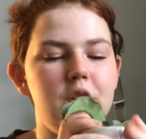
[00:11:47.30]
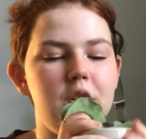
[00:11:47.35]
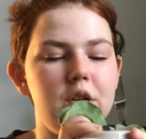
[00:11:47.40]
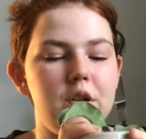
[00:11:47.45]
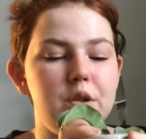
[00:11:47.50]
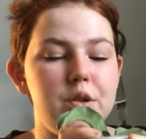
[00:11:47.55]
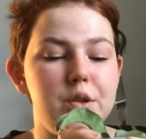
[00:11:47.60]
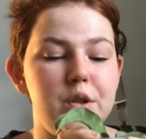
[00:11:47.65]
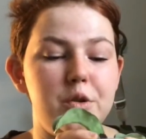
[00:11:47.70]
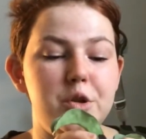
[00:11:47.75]

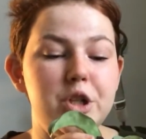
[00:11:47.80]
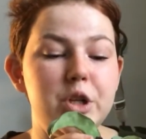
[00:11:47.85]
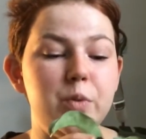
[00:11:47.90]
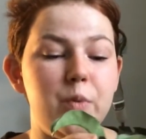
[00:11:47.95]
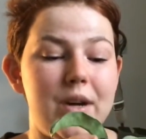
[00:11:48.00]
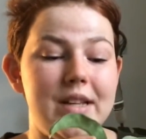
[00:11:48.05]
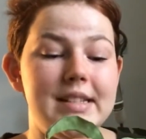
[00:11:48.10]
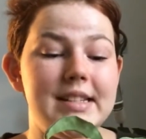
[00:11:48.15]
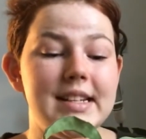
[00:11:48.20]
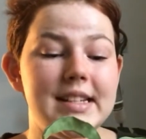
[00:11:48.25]
So she
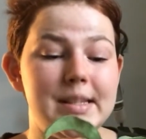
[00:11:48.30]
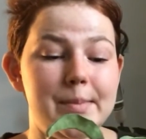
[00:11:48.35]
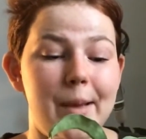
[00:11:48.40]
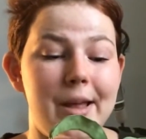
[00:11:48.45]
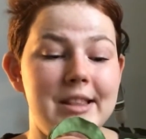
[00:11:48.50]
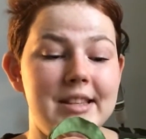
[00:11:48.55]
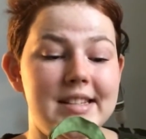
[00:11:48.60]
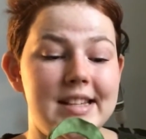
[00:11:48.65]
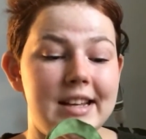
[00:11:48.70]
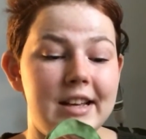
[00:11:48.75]
was
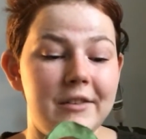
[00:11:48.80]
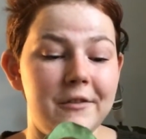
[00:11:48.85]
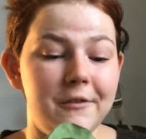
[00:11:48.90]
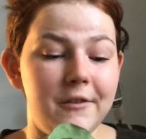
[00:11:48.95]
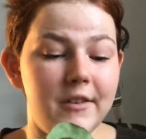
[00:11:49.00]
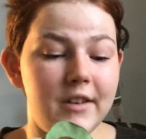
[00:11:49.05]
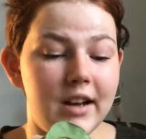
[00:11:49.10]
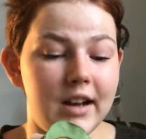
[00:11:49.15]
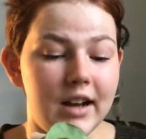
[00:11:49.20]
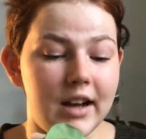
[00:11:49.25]
expensive.
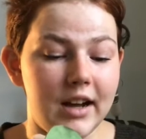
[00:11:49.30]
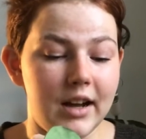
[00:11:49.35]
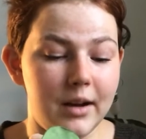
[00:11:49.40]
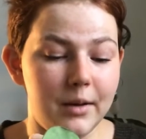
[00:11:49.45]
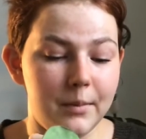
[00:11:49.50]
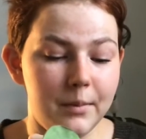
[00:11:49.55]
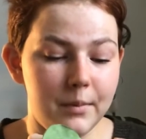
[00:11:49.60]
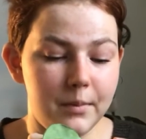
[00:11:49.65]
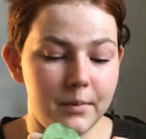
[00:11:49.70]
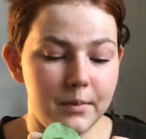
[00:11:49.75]

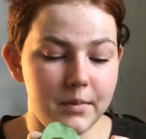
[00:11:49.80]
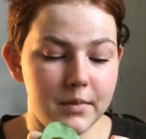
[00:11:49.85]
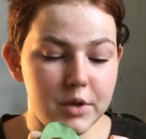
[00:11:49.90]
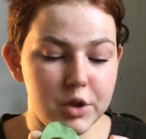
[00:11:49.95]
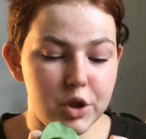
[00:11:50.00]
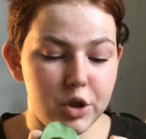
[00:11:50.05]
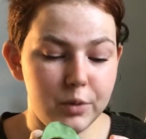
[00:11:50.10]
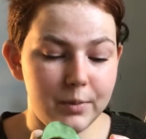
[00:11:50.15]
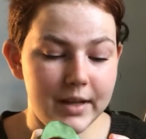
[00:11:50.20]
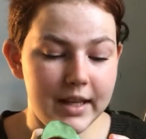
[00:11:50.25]

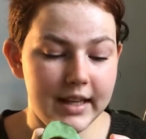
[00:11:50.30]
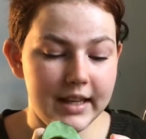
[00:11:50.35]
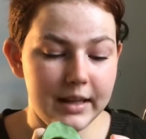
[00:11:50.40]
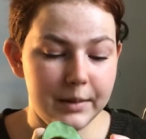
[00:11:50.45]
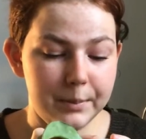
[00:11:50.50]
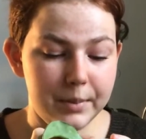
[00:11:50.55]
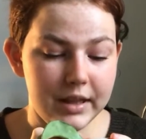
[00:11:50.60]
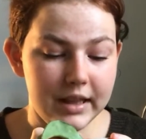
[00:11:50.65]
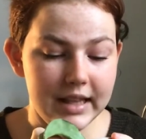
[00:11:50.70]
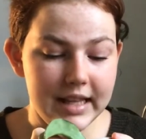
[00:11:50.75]
To be
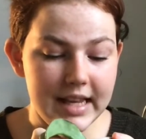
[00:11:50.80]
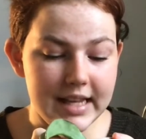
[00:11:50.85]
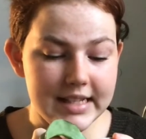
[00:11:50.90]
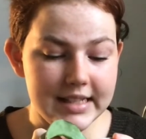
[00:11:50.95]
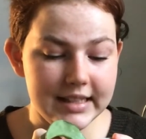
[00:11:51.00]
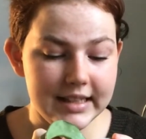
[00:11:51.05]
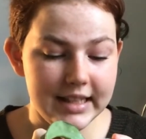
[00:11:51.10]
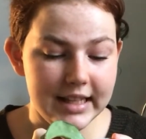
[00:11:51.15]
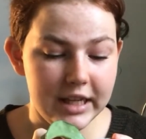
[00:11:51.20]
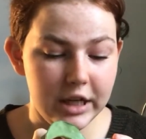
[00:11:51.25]

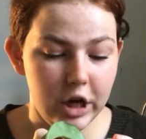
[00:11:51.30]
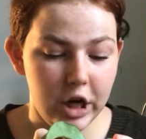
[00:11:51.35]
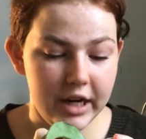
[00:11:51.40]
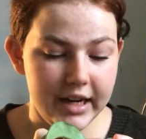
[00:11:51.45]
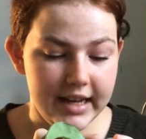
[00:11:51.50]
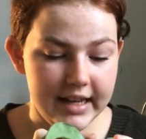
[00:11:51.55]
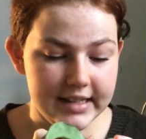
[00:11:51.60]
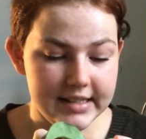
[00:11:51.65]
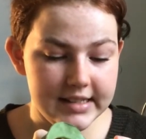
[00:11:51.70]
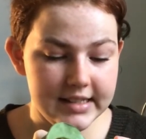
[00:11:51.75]
completely
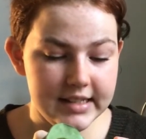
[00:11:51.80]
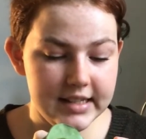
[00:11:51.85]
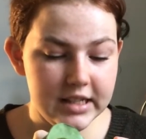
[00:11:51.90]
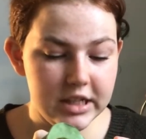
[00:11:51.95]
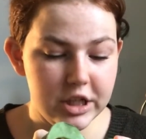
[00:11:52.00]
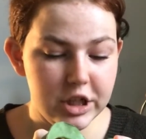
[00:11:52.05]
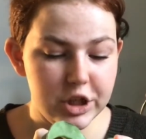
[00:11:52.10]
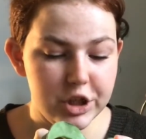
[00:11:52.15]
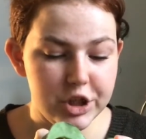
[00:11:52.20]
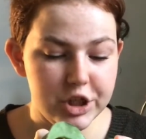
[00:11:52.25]
honest,
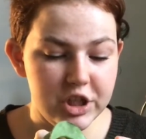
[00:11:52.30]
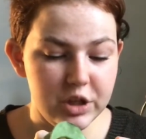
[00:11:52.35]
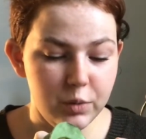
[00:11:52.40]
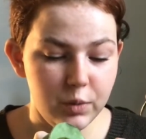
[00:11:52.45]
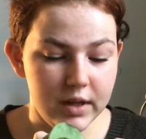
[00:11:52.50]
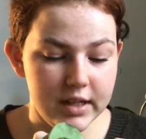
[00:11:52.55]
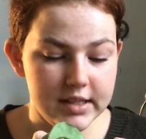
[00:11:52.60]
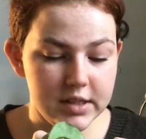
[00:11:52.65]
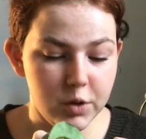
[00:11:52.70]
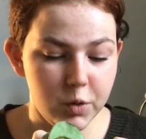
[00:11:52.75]
she
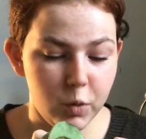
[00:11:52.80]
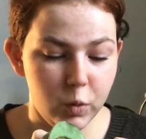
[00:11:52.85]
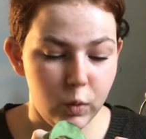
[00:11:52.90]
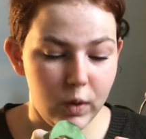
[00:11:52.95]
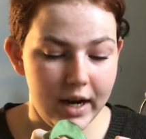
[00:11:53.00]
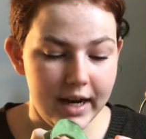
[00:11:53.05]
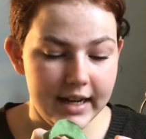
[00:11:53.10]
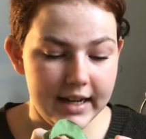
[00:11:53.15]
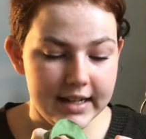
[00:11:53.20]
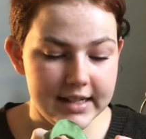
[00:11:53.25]
was
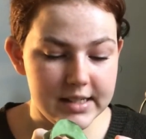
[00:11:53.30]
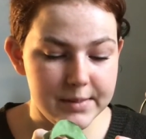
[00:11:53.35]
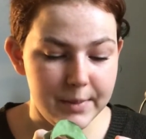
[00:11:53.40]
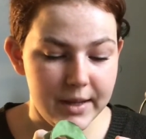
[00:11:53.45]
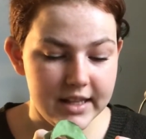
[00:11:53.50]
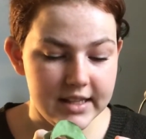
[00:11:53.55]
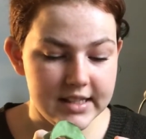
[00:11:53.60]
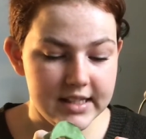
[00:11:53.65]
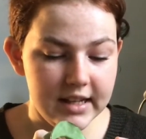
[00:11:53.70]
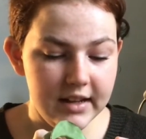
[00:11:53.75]
quite
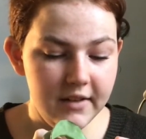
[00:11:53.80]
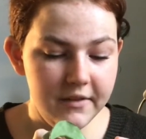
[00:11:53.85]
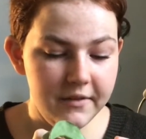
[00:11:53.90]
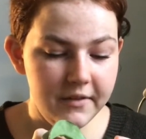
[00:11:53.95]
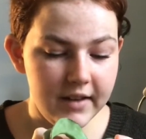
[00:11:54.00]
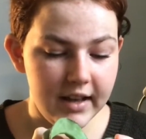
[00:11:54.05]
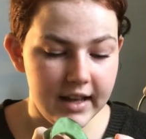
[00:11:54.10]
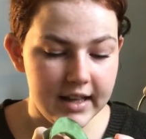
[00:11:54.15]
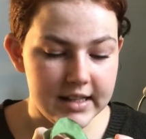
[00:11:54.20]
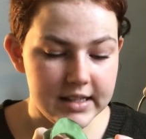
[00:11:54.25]
expensive,
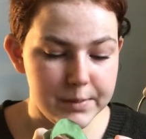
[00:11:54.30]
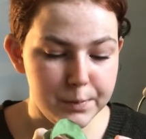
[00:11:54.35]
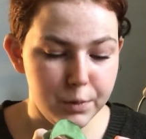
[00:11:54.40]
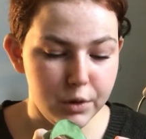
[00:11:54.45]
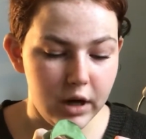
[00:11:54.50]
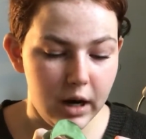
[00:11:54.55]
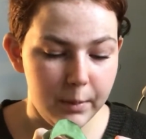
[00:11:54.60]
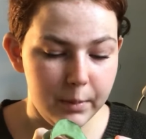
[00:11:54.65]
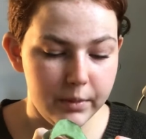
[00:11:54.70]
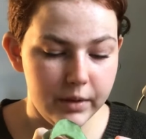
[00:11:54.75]
as
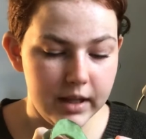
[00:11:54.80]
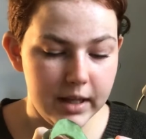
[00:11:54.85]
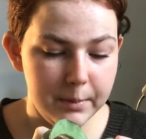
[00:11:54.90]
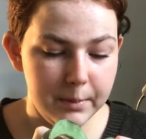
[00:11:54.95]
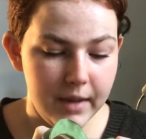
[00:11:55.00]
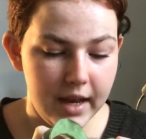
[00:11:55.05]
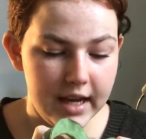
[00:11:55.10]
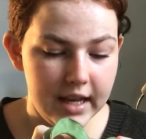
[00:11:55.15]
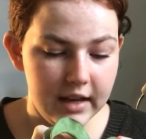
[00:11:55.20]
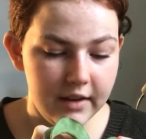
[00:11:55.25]
probably
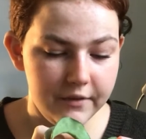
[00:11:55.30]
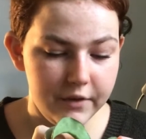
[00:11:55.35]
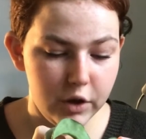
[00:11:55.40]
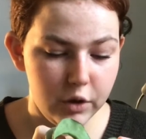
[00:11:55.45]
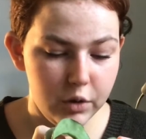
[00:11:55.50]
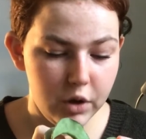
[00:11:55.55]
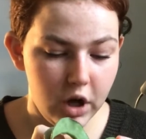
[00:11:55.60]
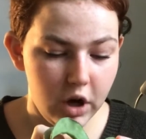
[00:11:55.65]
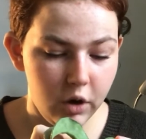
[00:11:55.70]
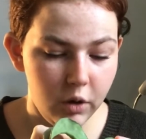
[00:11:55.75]
many of you
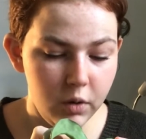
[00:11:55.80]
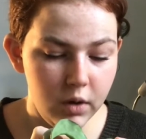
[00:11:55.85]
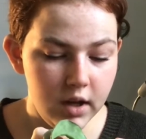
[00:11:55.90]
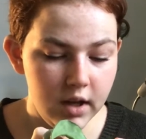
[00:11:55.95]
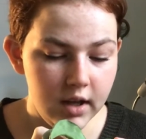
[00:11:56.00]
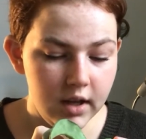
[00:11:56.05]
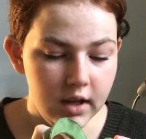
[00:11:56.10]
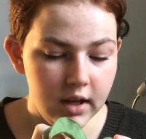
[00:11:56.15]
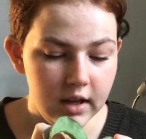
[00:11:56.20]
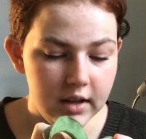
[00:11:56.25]
know.
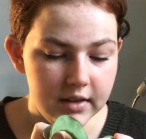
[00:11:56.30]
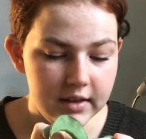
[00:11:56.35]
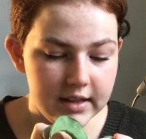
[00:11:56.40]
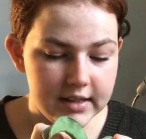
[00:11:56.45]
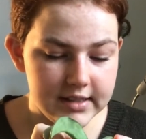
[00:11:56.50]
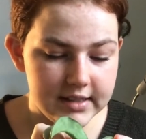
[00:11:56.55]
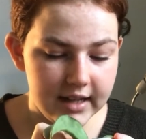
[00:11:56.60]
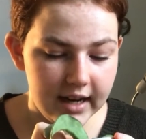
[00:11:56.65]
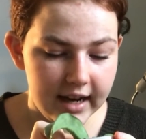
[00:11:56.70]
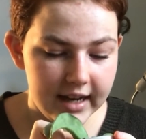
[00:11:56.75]
These
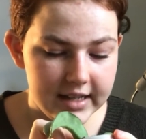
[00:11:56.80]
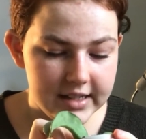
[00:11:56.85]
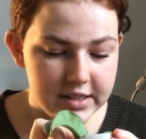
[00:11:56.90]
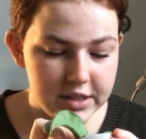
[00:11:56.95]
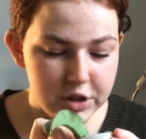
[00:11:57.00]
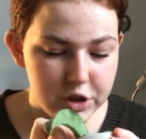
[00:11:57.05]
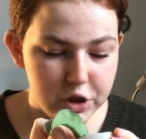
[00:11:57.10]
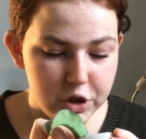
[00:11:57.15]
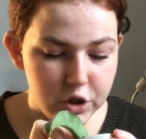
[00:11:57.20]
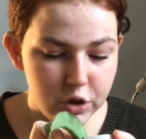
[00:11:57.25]
guys
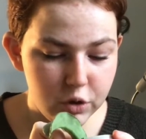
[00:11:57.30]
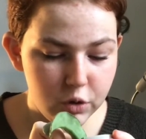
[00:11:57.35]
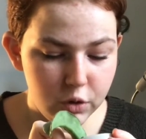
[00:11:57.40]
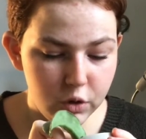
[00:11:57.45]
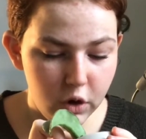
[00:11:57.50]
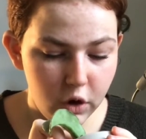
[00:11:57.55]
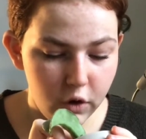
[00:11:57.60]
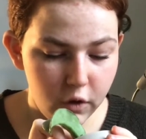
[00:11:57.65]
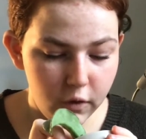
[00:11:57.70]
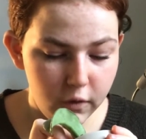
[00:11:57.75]
do
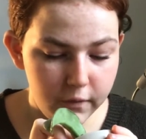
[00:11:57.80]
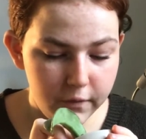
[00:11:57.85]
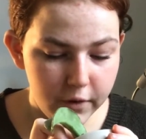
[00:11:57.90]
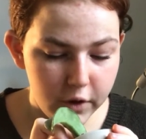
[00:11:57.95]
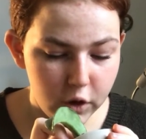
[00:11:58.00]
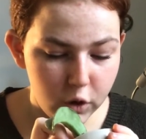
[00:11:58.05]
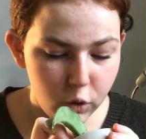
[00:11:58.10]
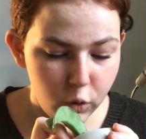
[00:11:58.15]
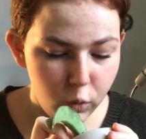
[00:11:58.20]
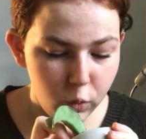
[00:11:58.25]
go for
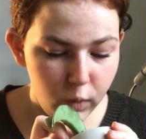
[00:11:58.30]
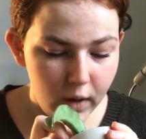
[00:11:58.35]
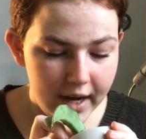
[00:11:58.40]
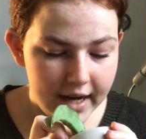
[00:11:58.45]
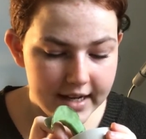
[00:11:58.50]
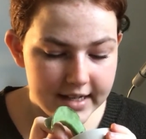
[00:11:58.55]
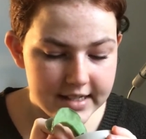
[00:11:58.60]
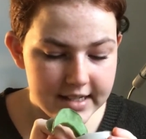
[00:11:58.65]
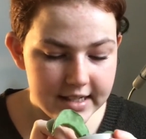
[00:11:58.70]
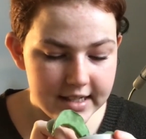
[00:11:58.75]

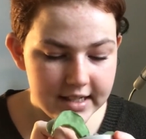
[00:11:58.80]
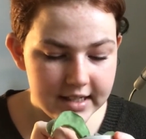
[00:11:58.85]
quite